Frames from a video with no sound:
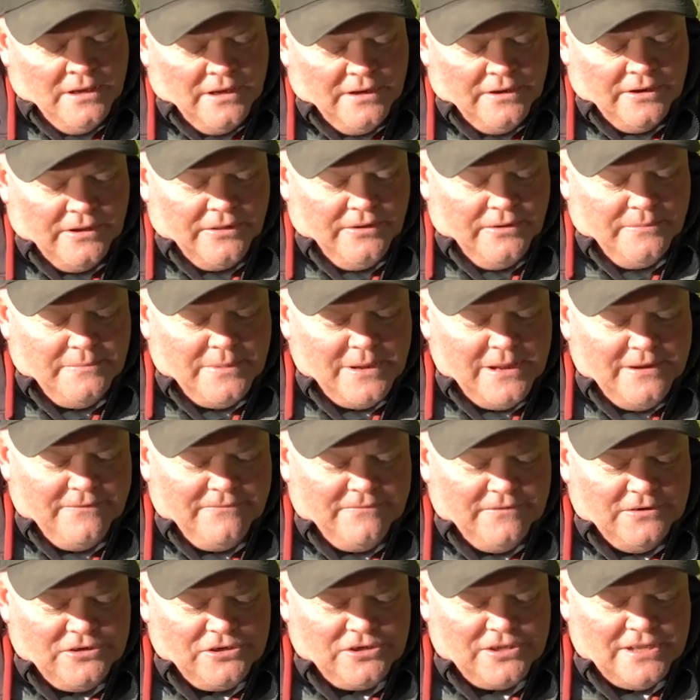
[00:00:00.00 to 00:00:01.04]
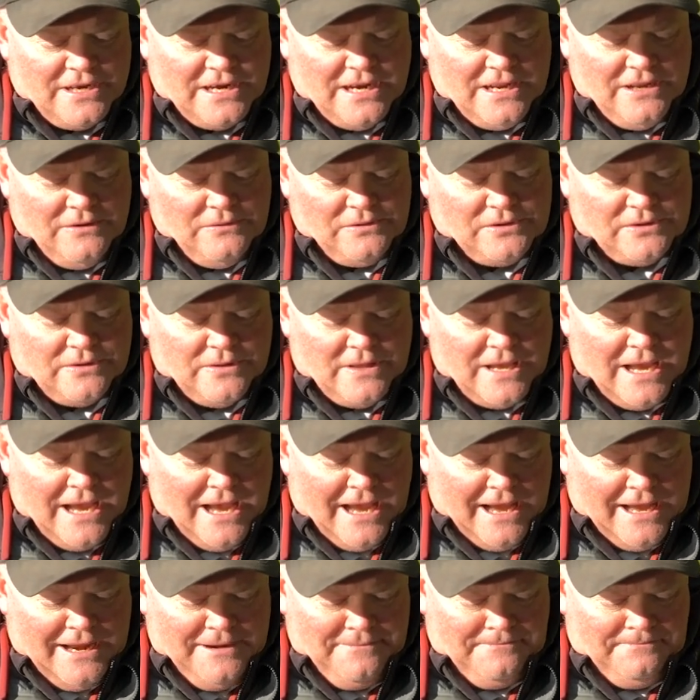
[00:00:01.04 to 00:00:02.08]
another bait fish that I use a
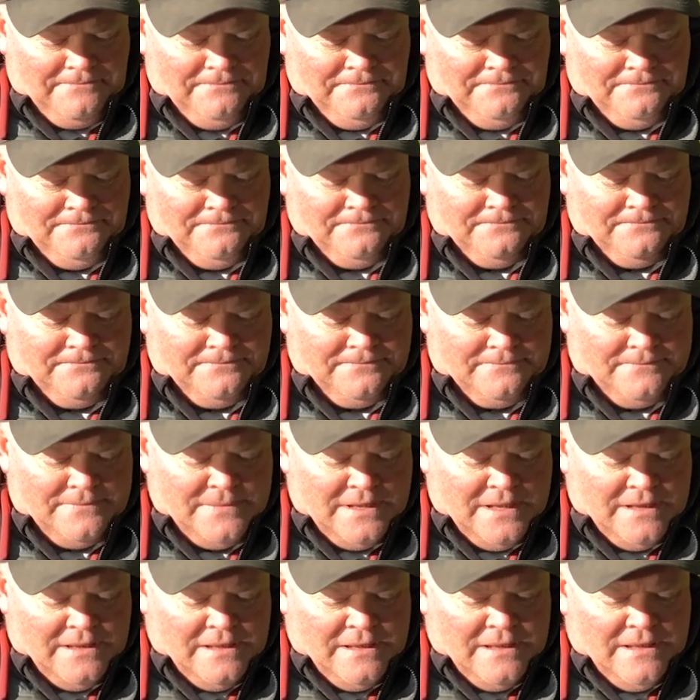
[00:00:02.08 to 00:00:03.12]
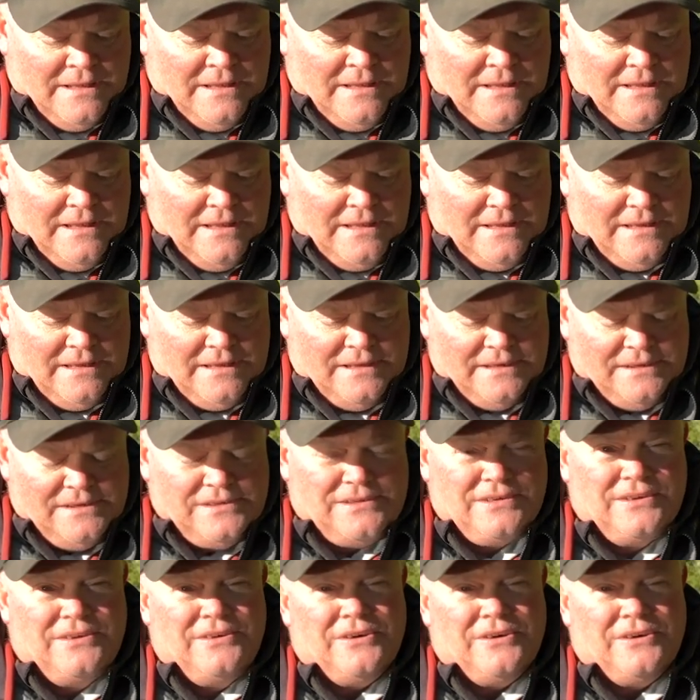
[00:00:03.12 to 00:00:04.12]
lot is